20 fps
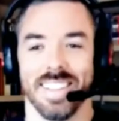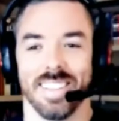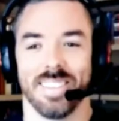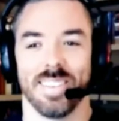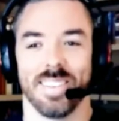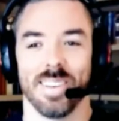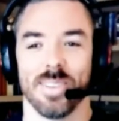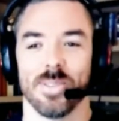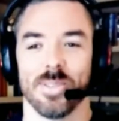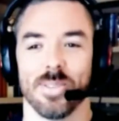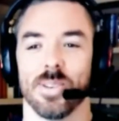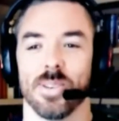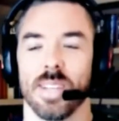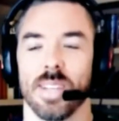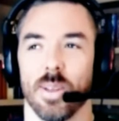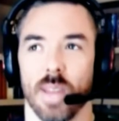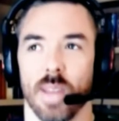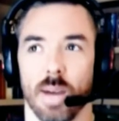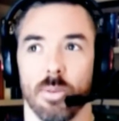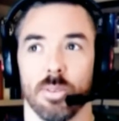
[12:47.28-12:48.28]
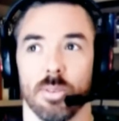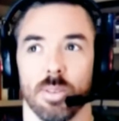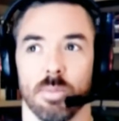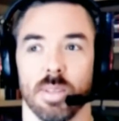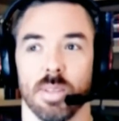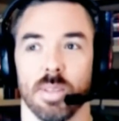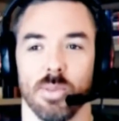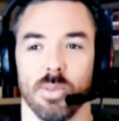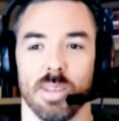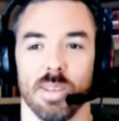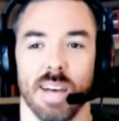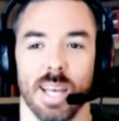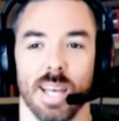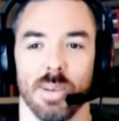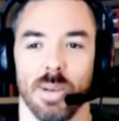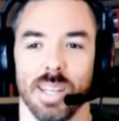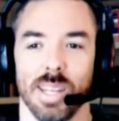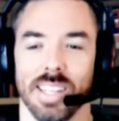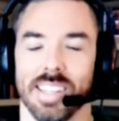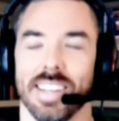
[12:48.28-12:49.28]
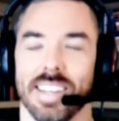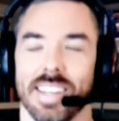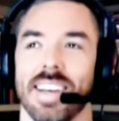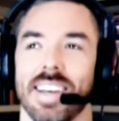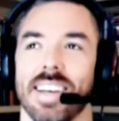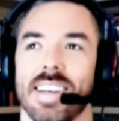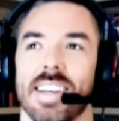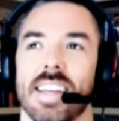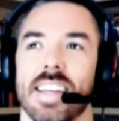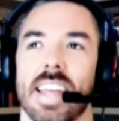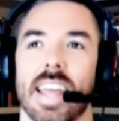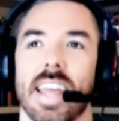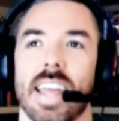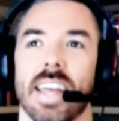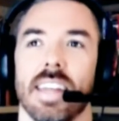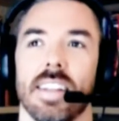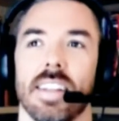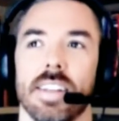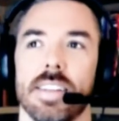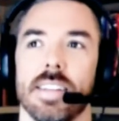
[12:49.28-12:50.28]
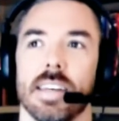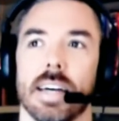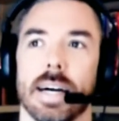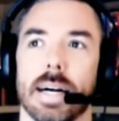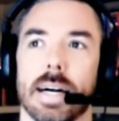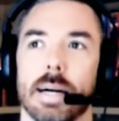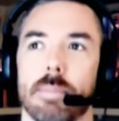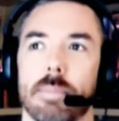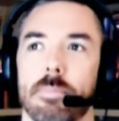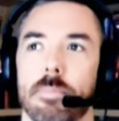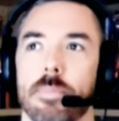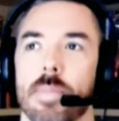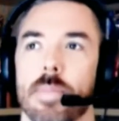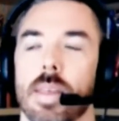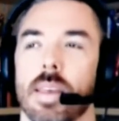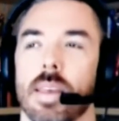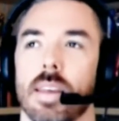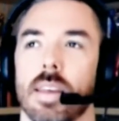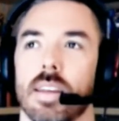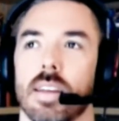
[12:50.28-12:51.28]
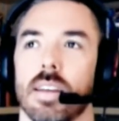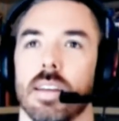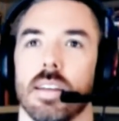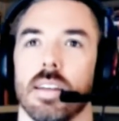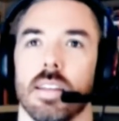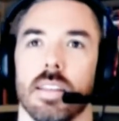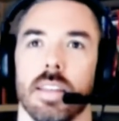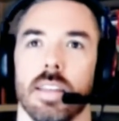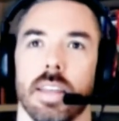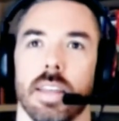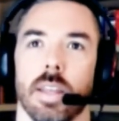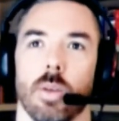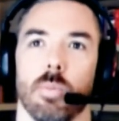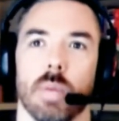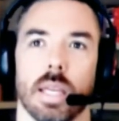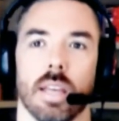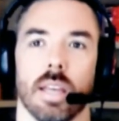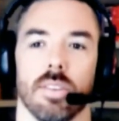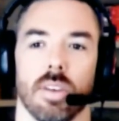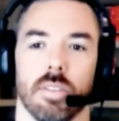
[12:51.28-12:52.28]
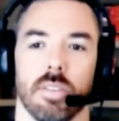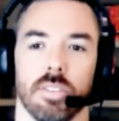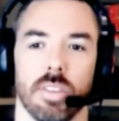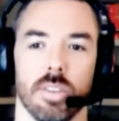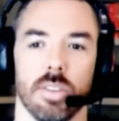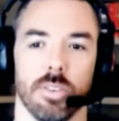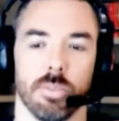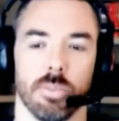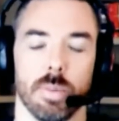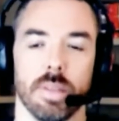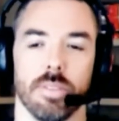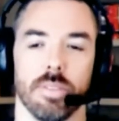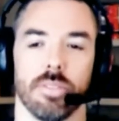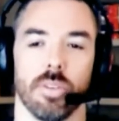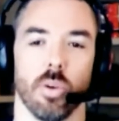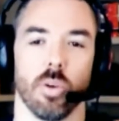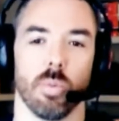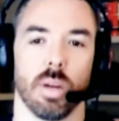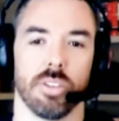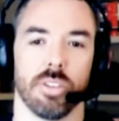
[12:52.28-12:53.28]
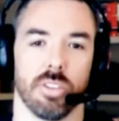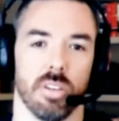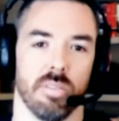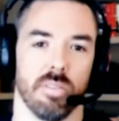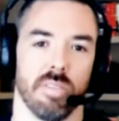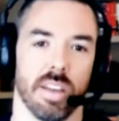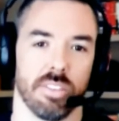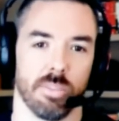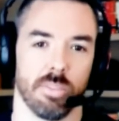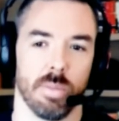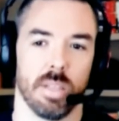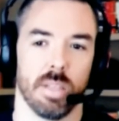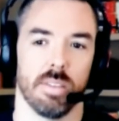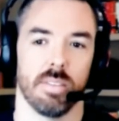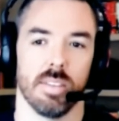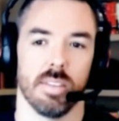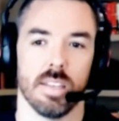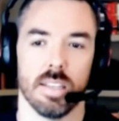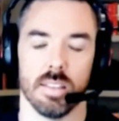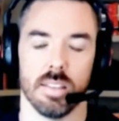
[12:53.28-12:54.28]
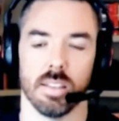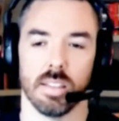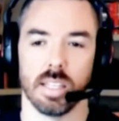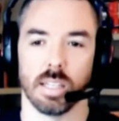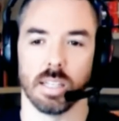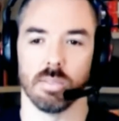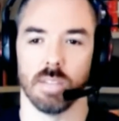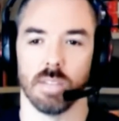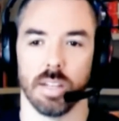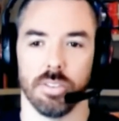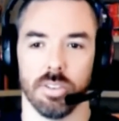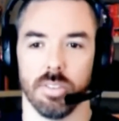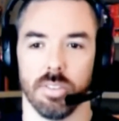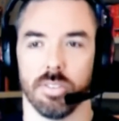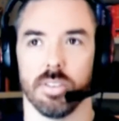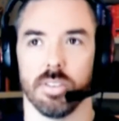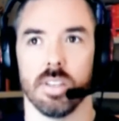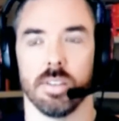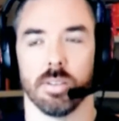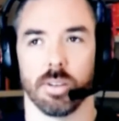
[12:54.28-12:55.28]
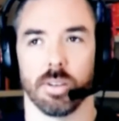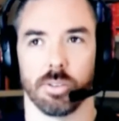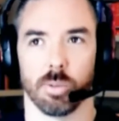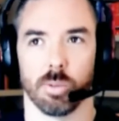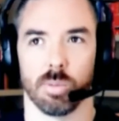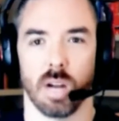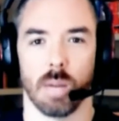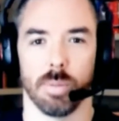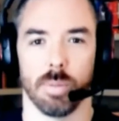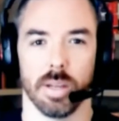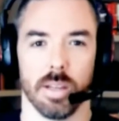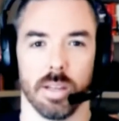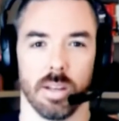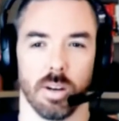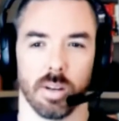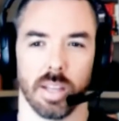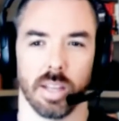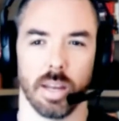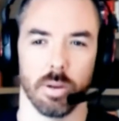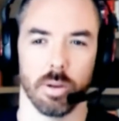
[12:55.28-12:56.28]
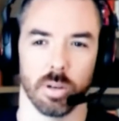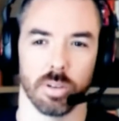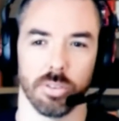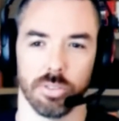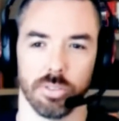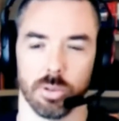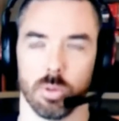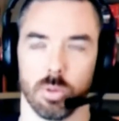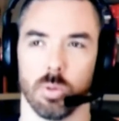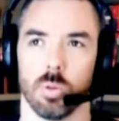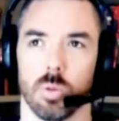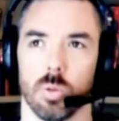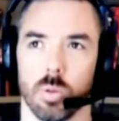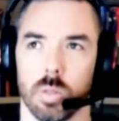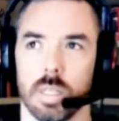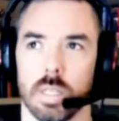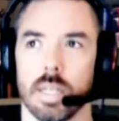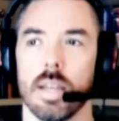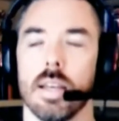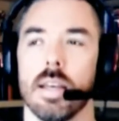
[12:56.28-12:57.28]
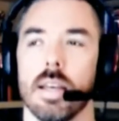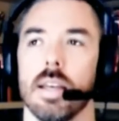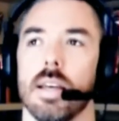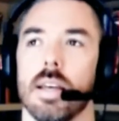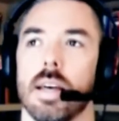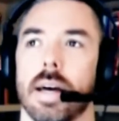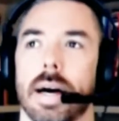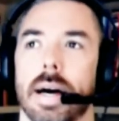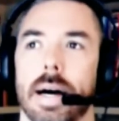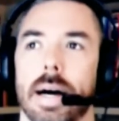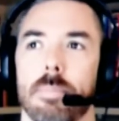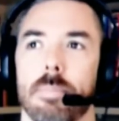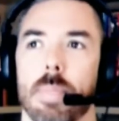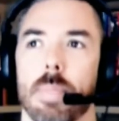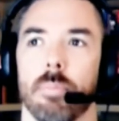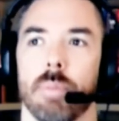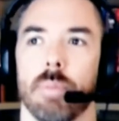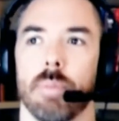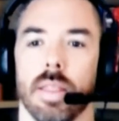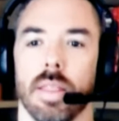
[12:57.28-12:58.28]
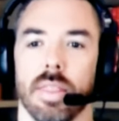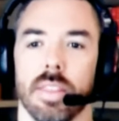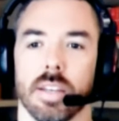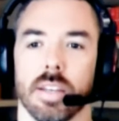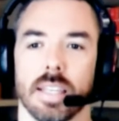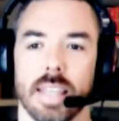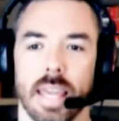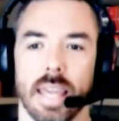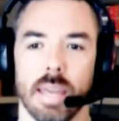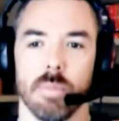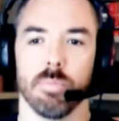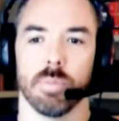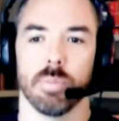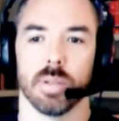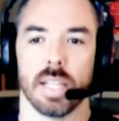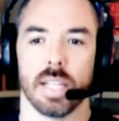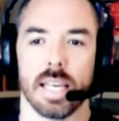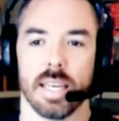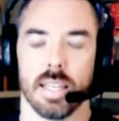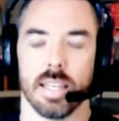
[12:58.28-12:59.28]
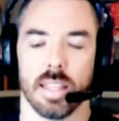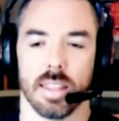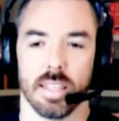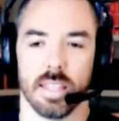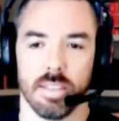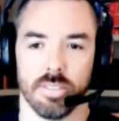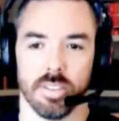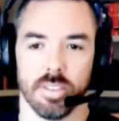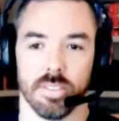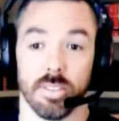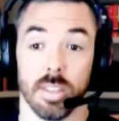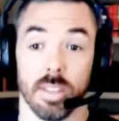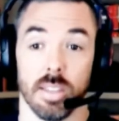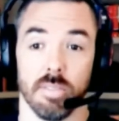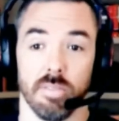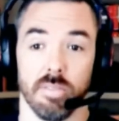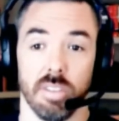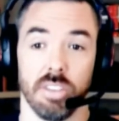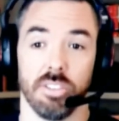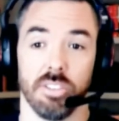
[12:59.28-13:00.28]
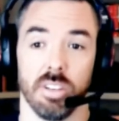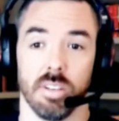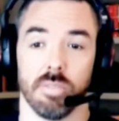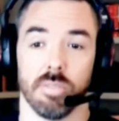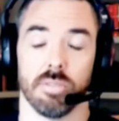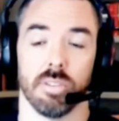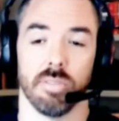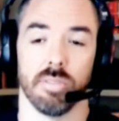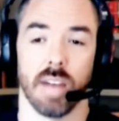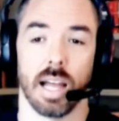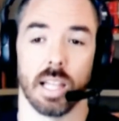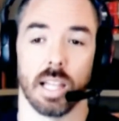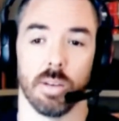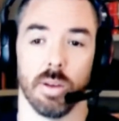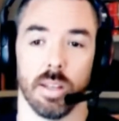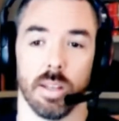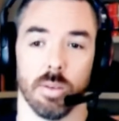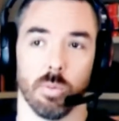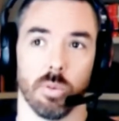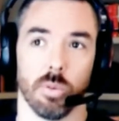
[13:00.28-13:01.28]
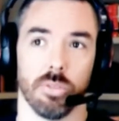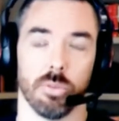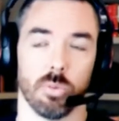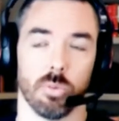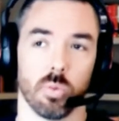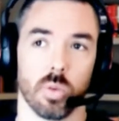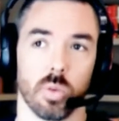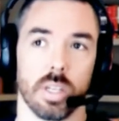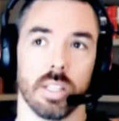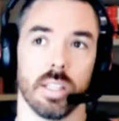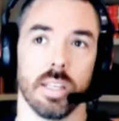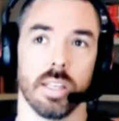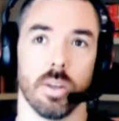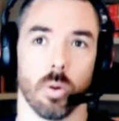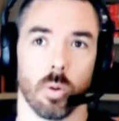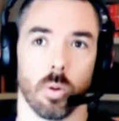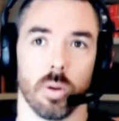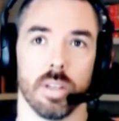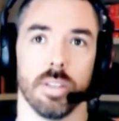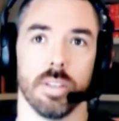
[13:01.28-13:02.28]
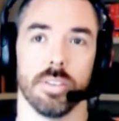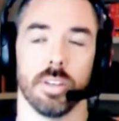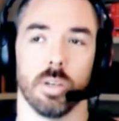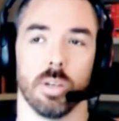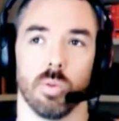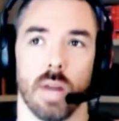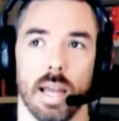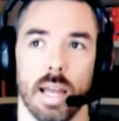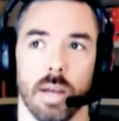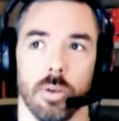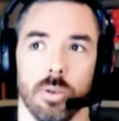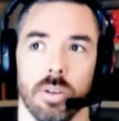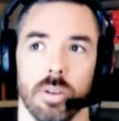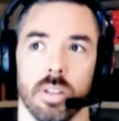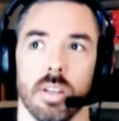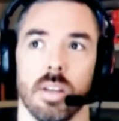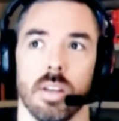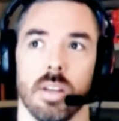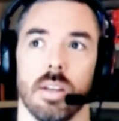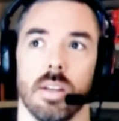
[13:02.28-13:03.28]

So, that was something we evaluated. And, because obviously there's been so much investment in the League of Legends intellectual property, and our characters are cool. But the gameplay thesis and the vision for Valorant was really oriented around,